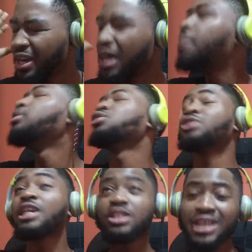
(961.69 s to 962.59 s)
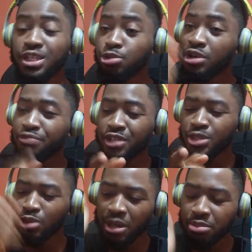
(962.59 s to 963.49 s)
I apologize. That's a
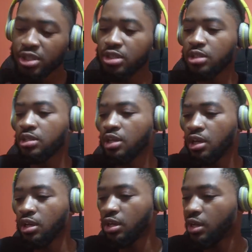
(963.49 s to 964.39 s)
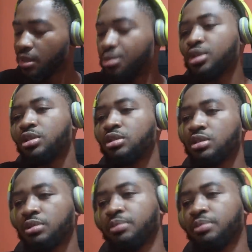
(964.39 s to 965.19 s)
reference, but I missed it. I missed it.